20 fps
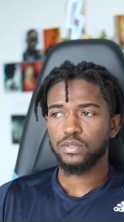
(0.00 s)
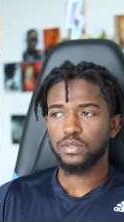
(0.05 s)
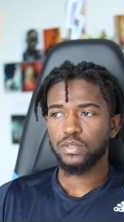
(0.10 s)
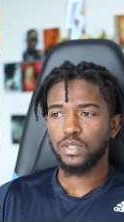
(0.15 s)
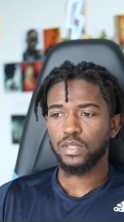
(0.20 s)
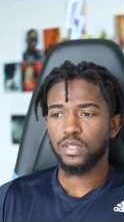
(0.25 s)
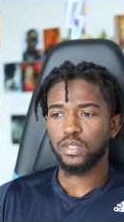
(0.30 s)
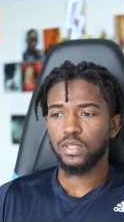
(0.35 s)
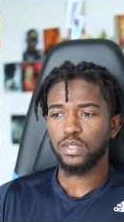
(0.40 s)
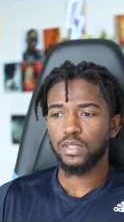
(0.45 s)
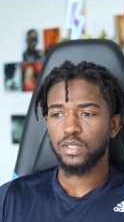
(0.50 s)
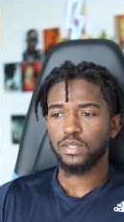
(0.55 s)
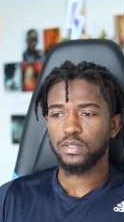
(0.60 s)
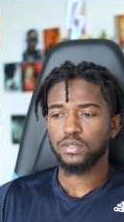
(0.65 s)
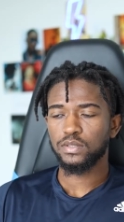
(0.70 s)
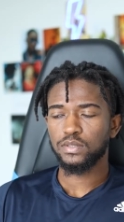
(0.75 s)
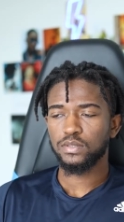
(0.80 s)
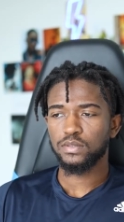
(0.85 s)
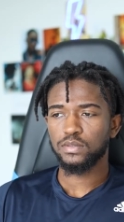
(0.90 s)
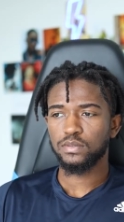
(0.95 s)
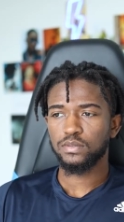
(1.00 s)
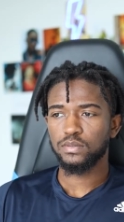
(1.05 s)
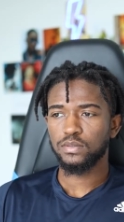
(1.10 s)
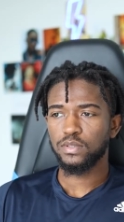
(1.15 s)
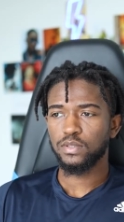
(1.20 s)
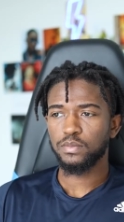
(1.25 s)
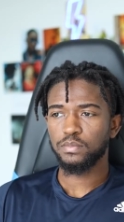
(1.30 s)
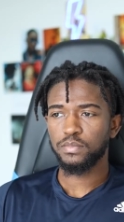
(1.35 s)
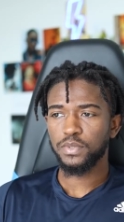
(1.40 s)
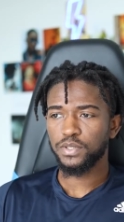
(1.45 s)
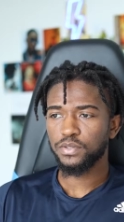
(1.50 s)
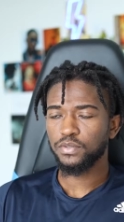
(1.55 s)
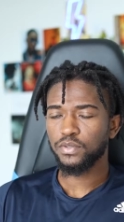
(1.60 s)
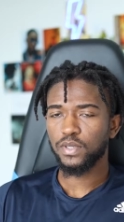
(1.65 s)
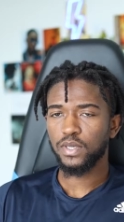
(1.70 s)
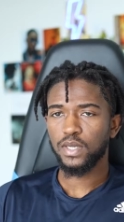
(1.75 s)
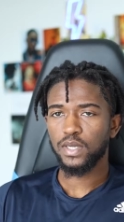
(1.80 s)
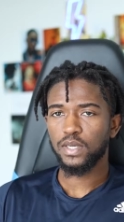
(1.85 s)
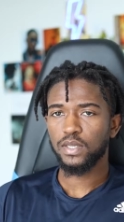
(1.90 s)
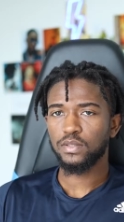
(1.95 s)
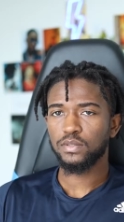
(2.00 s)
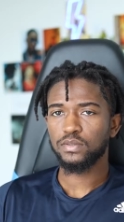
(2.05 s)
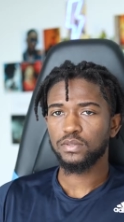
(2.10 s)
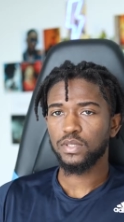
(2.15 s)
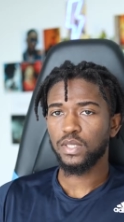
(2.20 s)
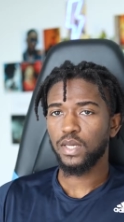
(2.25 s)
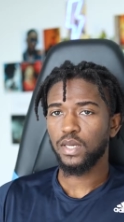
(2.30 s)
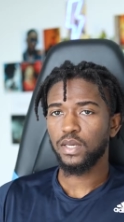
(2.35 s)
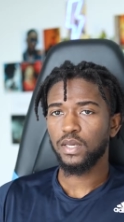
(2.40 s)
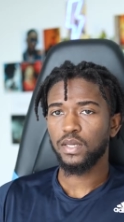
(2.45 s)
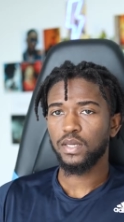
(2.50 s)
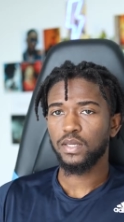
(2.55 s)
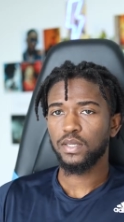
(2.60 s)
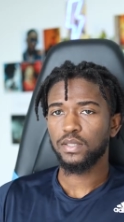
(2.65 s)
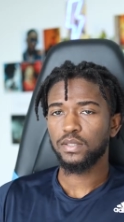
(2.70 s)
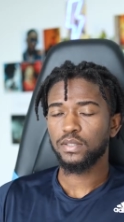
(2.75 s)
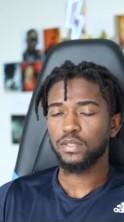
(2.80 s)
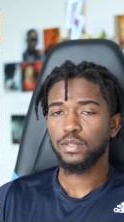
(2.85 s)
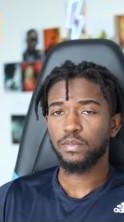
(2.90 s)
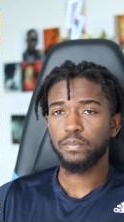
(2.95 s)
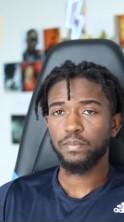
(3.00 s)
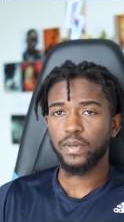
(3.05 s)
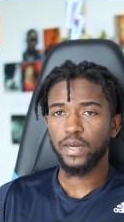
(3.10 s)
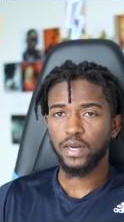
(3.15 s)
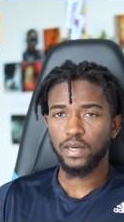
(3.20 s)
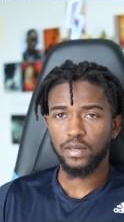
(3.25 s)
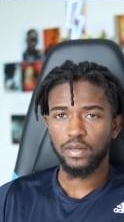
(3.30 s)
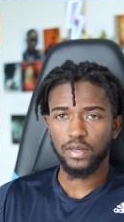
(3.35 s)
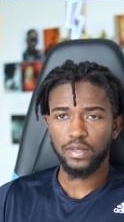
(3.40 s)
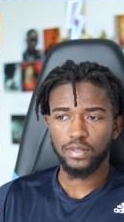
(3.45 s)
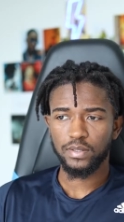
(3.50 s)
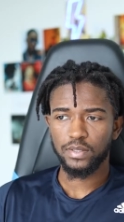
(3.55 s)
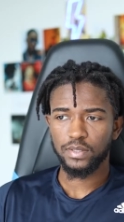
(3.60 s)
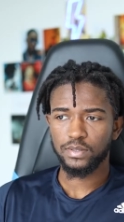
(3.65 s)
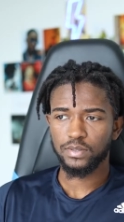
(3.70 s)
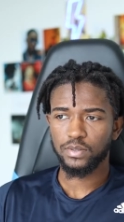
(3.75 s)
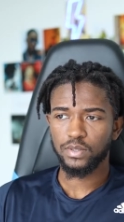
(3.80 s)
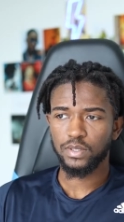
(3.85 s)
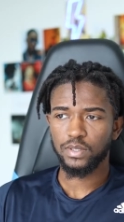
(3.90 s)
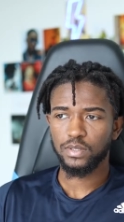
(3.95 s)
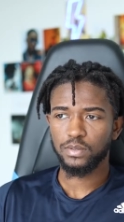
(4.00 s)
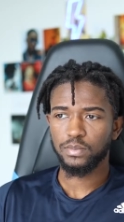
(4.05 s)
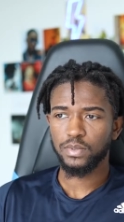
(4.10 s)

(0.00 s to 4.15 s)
as the middle ground and the background as well,